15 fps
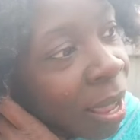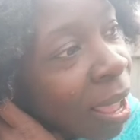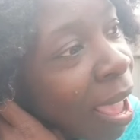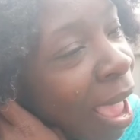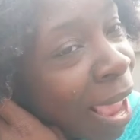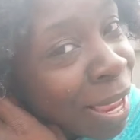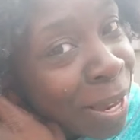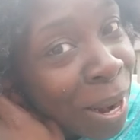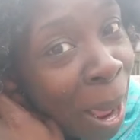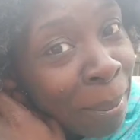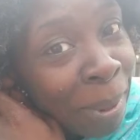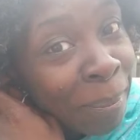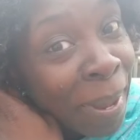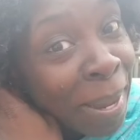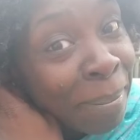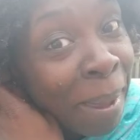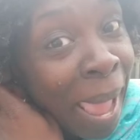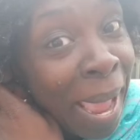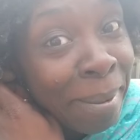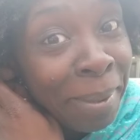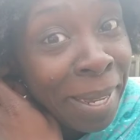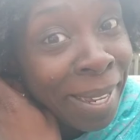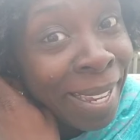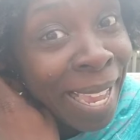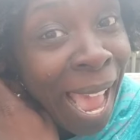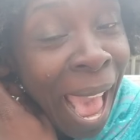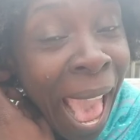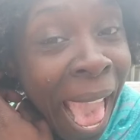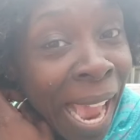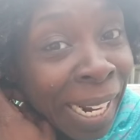And I'm a big baby. I
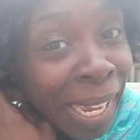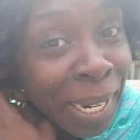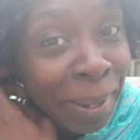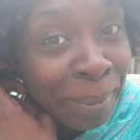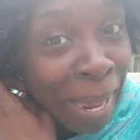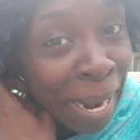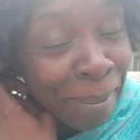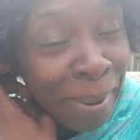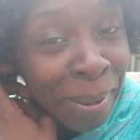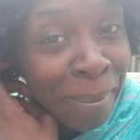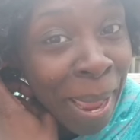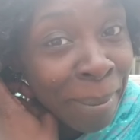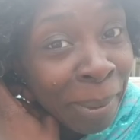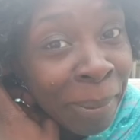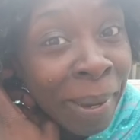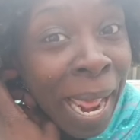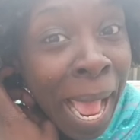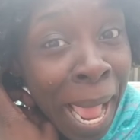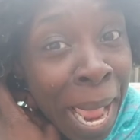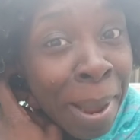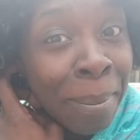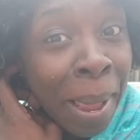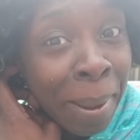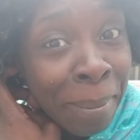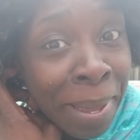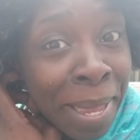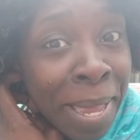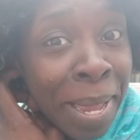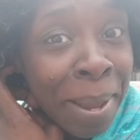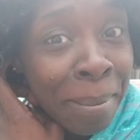act like I'm not a big baby, but I am a
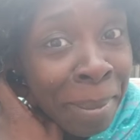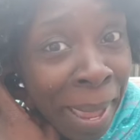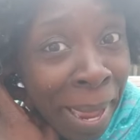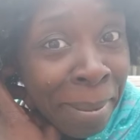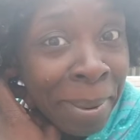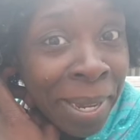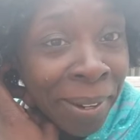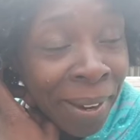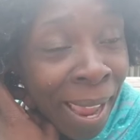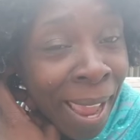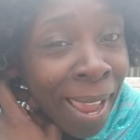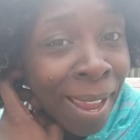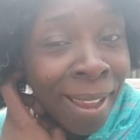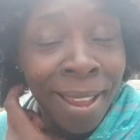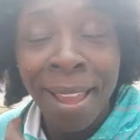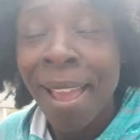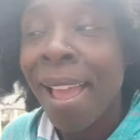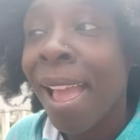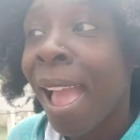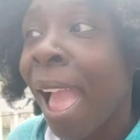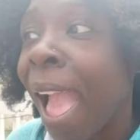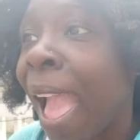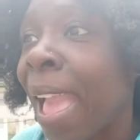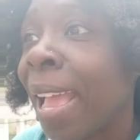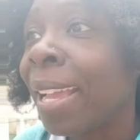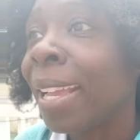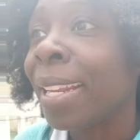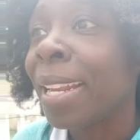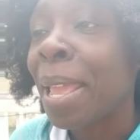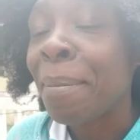big baby, okay?
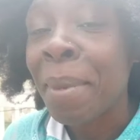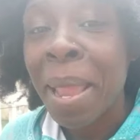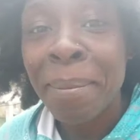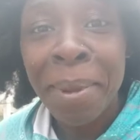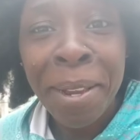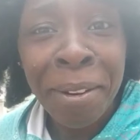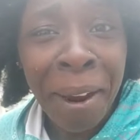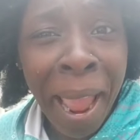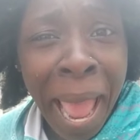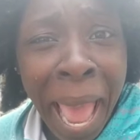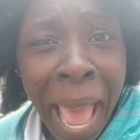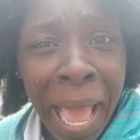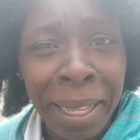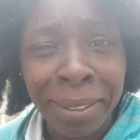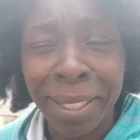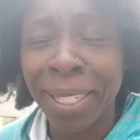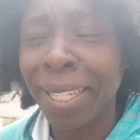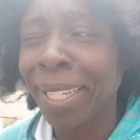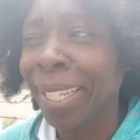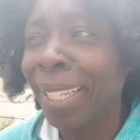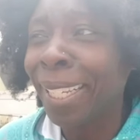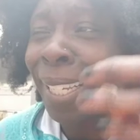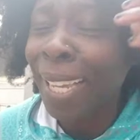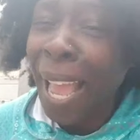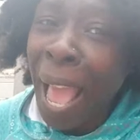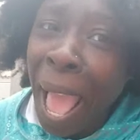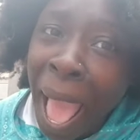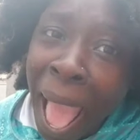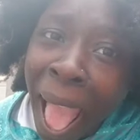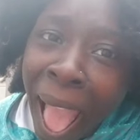And it made me cry.
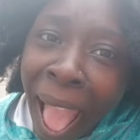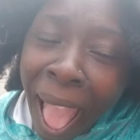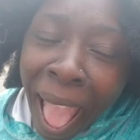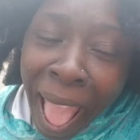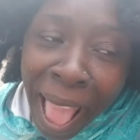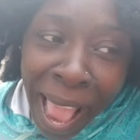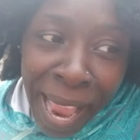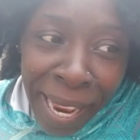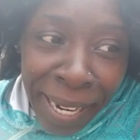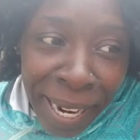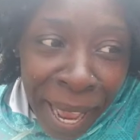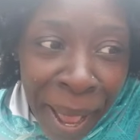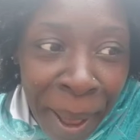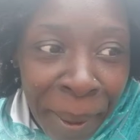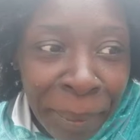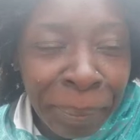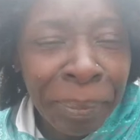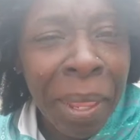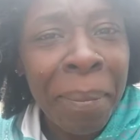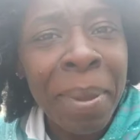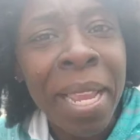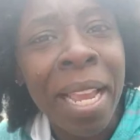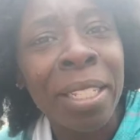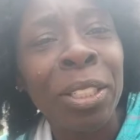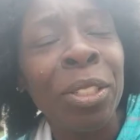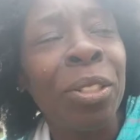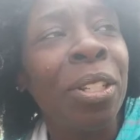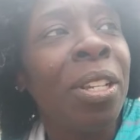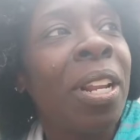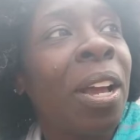And because
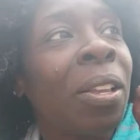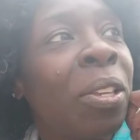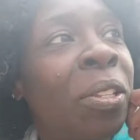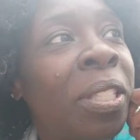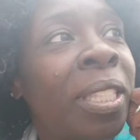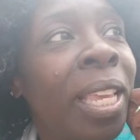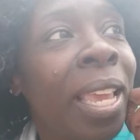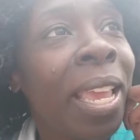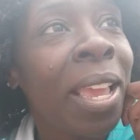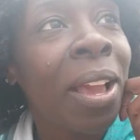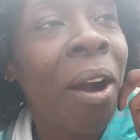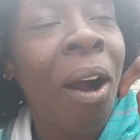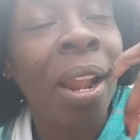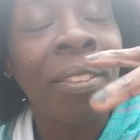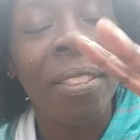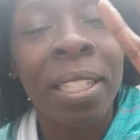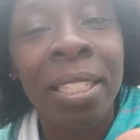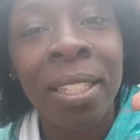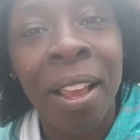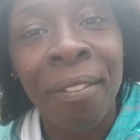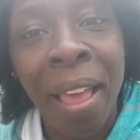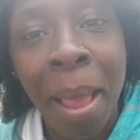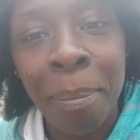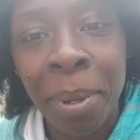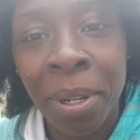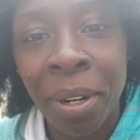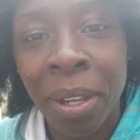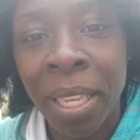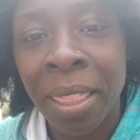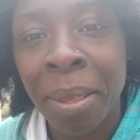you see all of this stuff happen
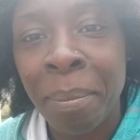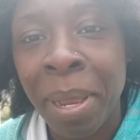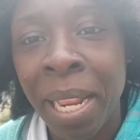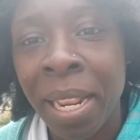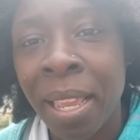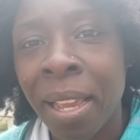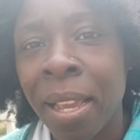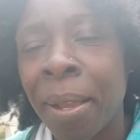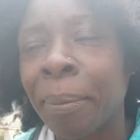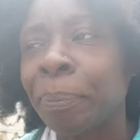in the media,